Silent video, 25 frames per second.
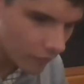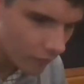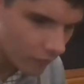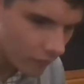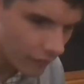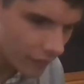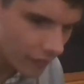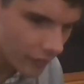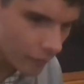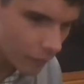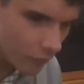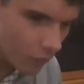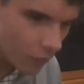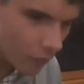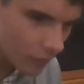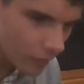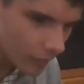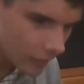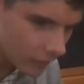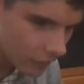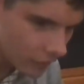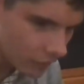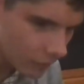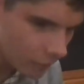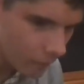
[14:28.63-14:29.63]
usually
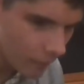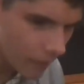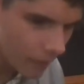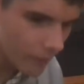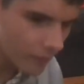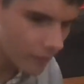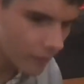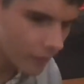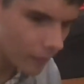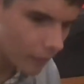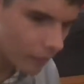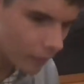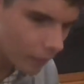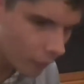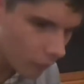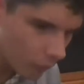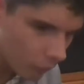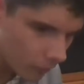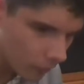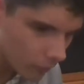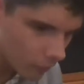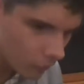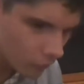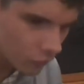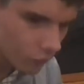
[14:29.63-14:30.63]
probably somewhere in the low
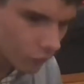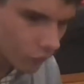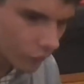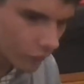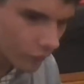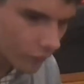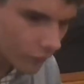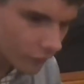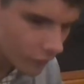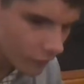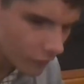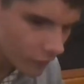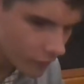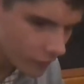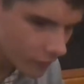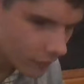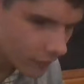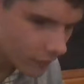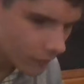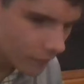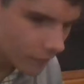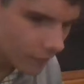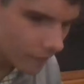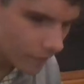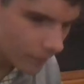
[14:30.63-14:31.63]
100s.
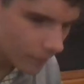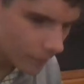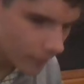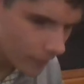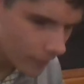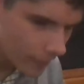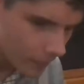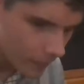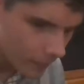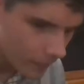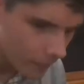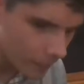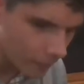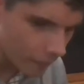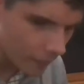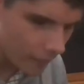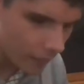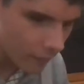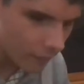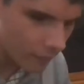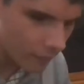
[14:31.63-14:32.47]
But that